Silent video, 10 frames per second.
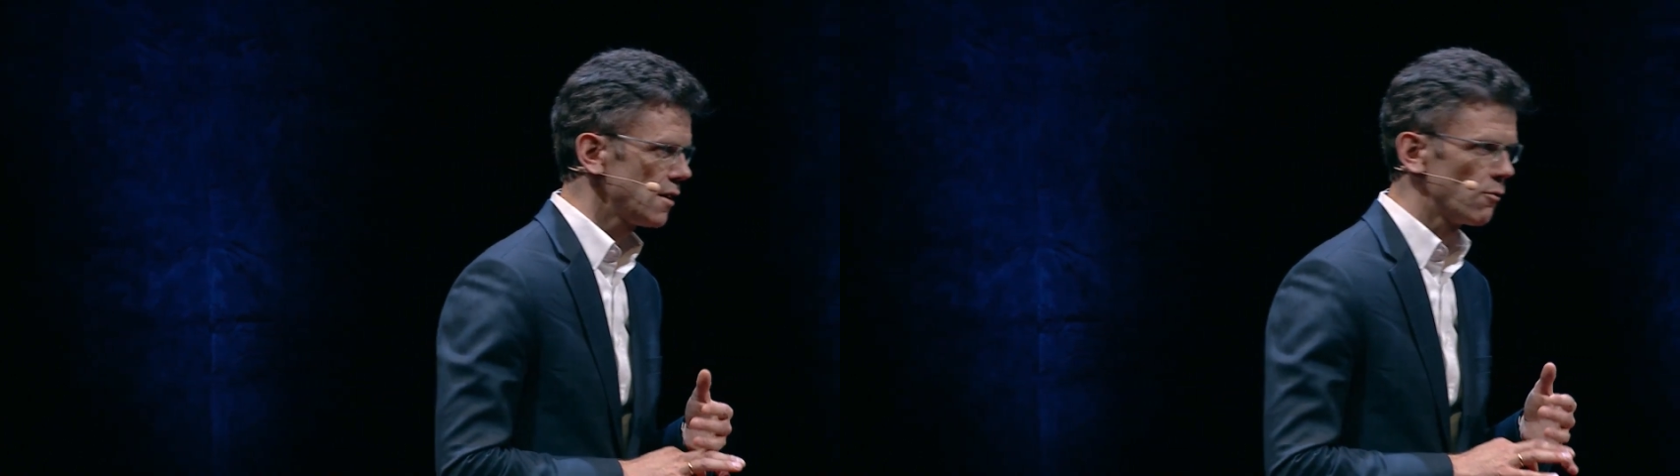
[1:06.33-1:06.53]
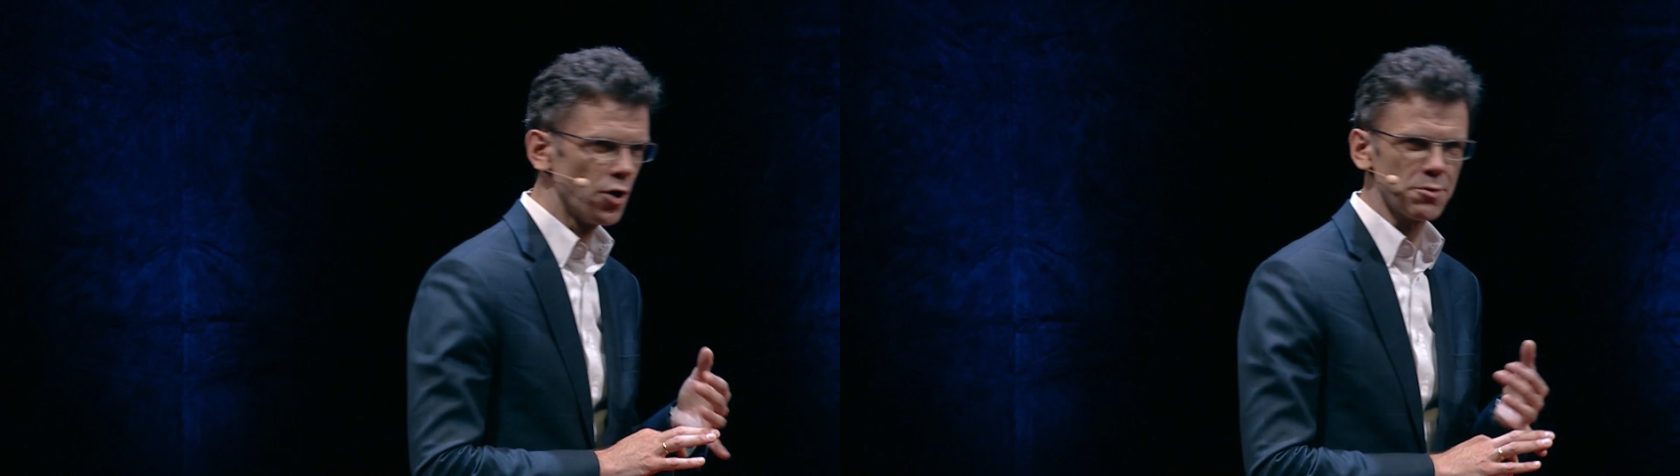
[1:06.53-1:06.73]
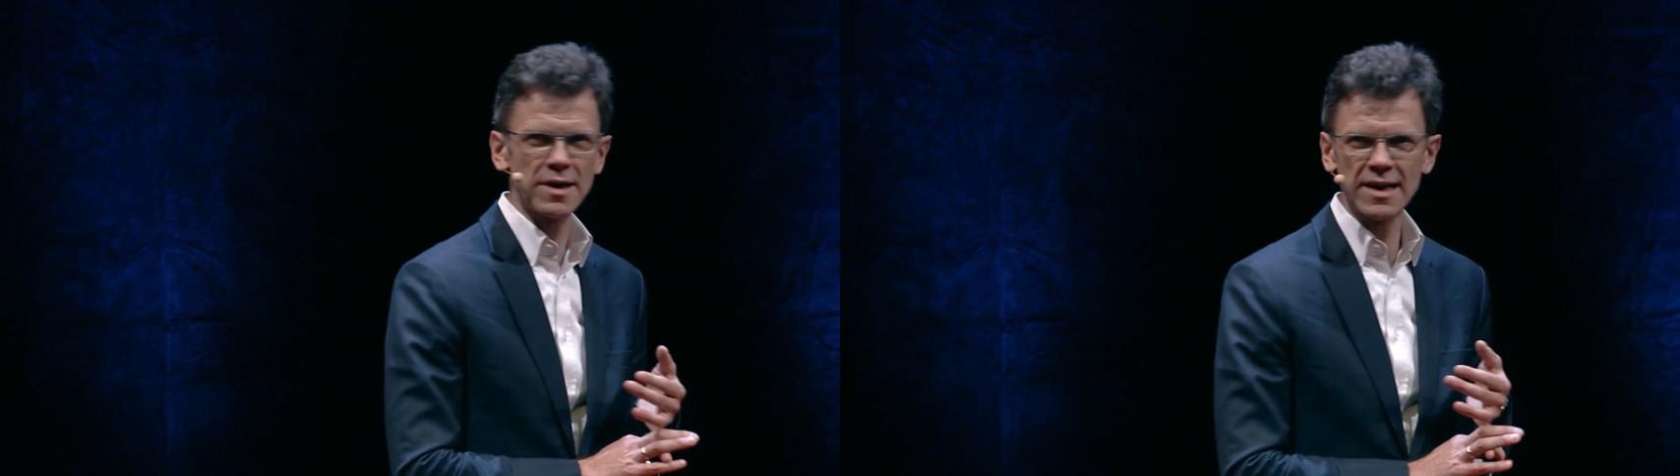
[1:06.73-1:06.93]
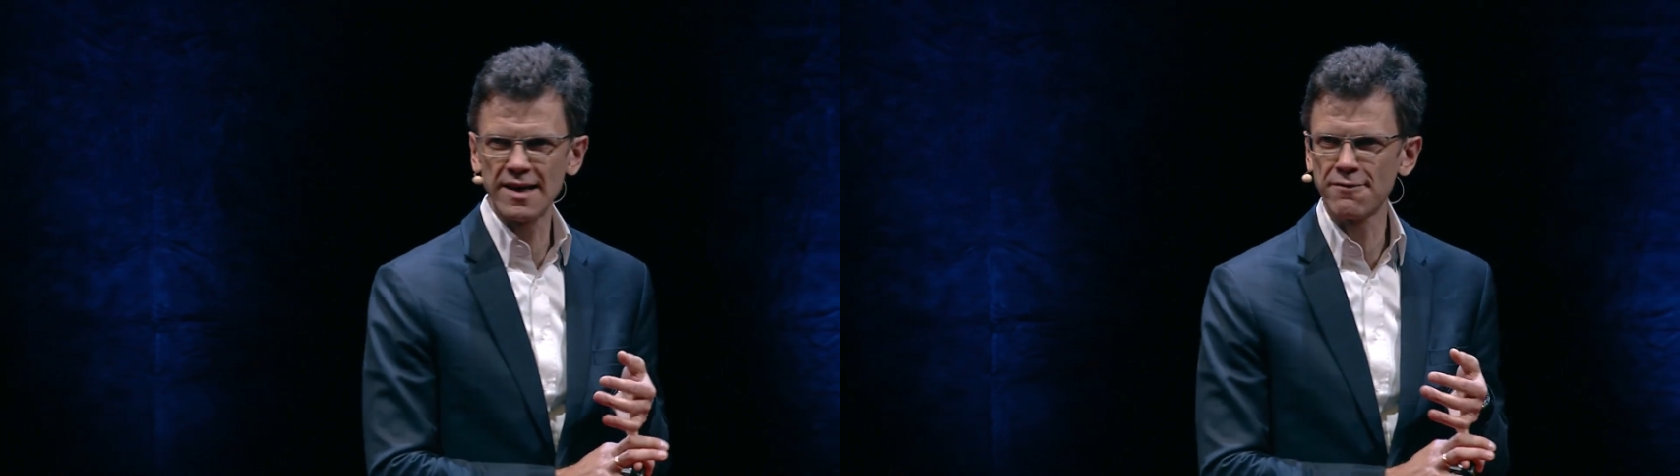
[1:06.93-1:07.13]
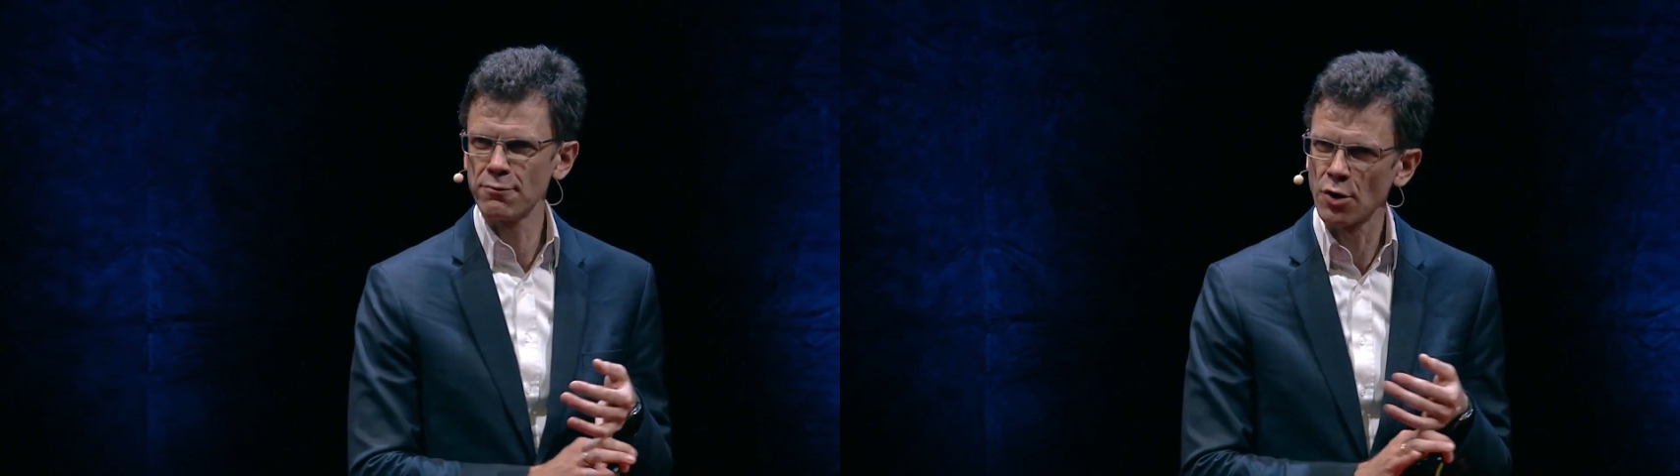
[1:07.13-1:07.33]
One
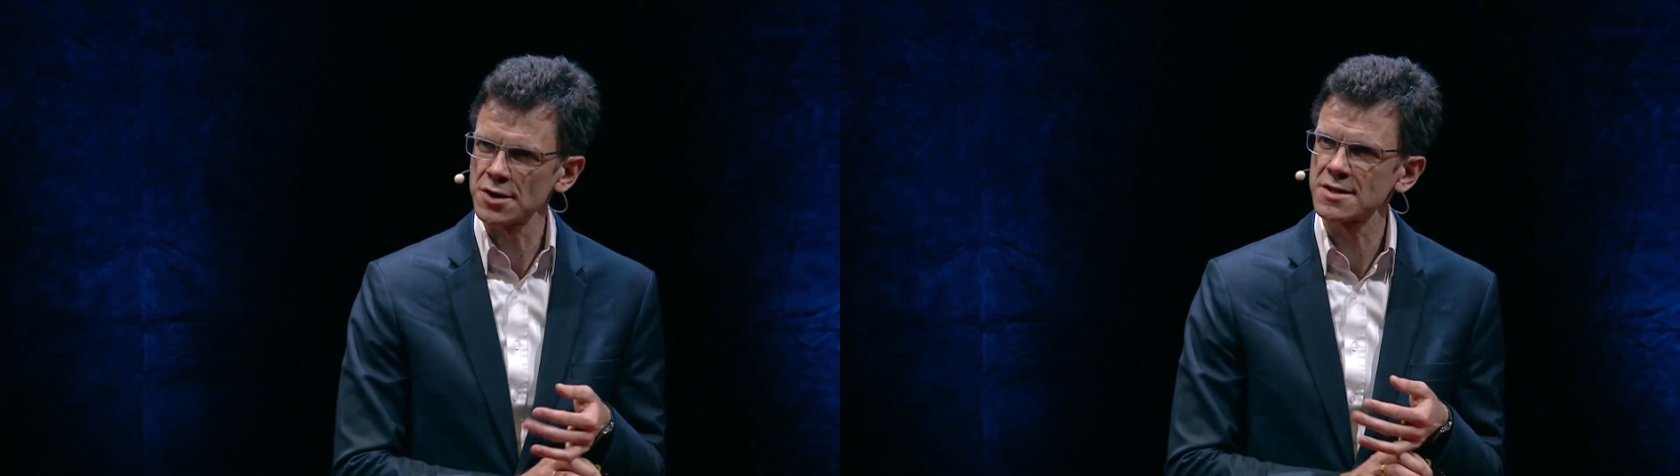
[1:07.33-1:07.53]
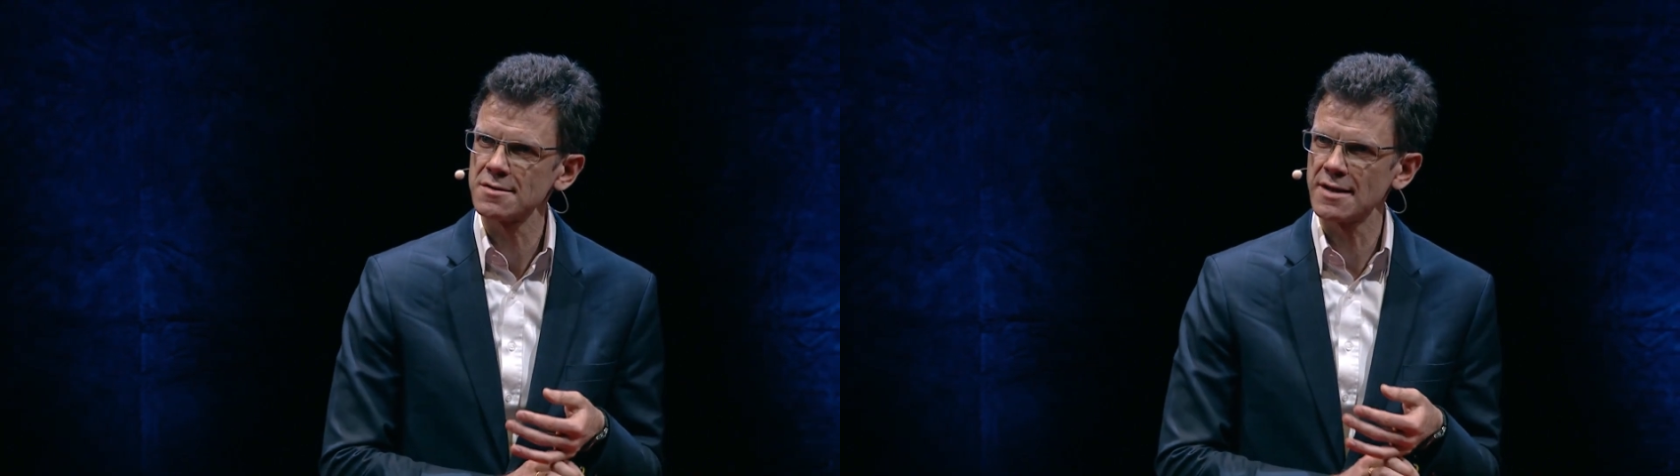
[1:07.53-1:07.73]
belief was